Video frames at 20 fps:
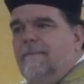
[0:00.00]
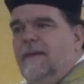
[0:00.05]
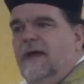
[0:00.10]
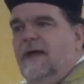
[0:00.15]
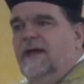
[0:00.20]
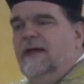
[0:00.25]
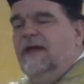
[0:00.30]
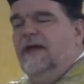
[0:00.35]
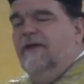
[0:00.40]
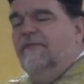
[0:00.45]

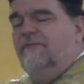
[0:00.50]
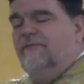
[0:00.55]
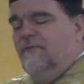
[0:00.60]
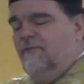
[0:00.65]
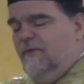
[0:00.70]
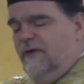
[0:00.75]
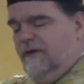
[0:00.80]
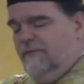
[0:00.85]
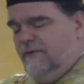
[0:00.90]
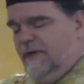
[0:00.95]
And
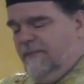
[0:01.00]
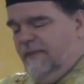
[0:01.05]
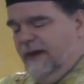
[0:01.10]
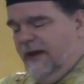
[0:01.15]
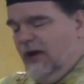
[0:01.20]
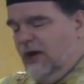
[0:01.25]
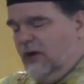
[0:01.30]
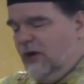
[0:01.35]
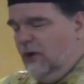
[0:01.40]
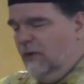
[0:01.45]
if we
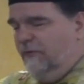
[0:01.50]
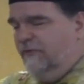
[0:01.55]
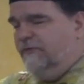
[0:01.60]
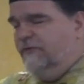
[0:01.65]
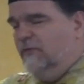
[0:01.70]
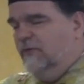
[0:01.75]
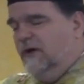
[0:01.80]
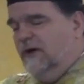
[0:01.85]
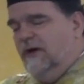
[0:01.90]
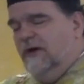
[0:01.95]
remain
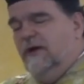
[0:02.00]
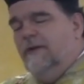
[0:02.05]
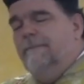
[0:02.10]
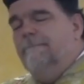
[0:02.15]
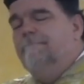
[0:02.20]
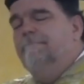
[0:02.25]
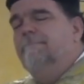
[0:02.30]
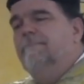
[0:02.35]
close to her,